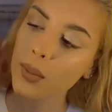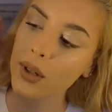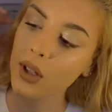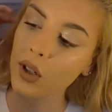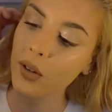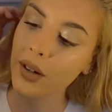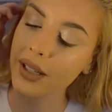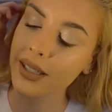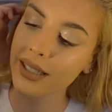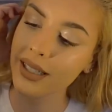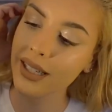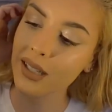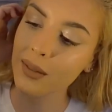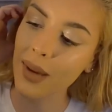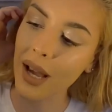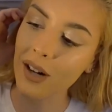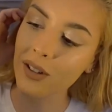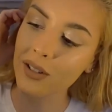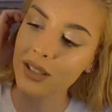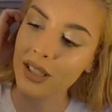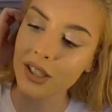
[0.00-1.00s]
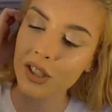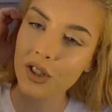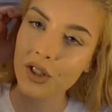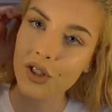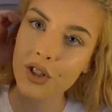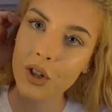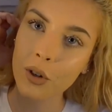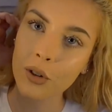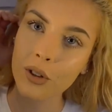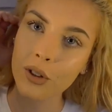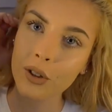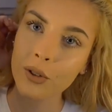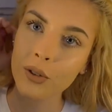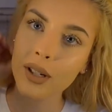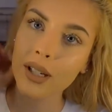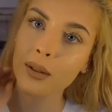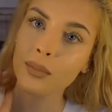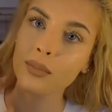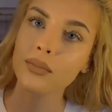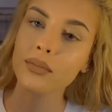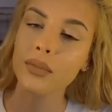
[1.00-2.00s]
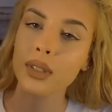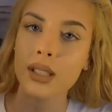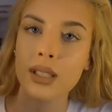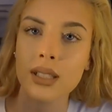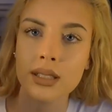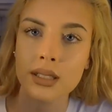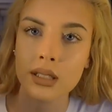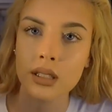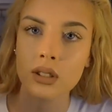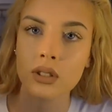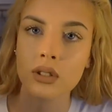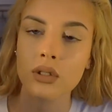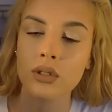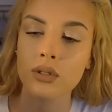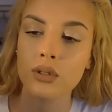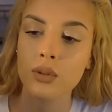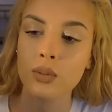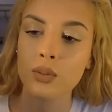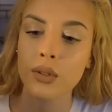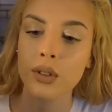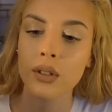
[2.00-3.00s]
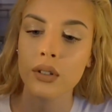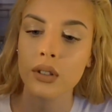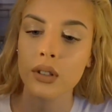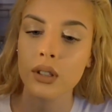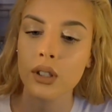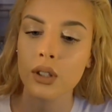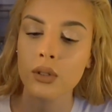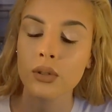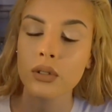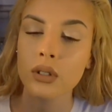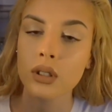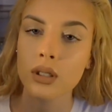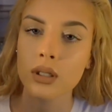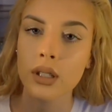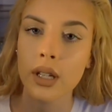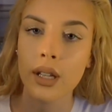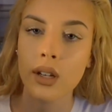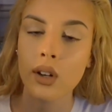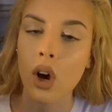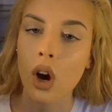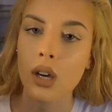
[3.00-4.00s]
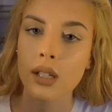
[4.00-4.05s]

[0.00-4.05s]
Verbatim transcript: So I'm gonna go ahead and get him out and show you him because he's super cute and